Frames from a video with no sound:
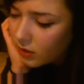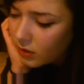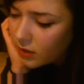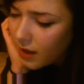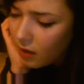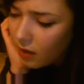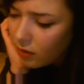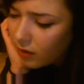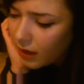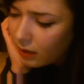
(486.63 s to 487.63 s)
Now,
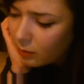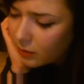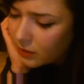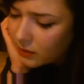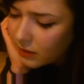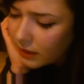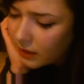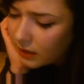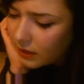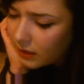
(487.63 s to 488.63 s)
helplessly
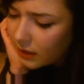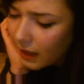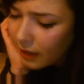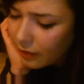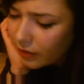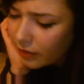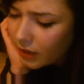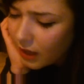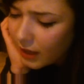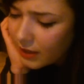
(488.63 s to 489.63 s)
laugh
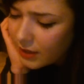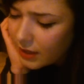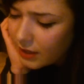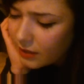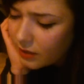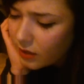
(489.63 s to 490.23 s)
I did,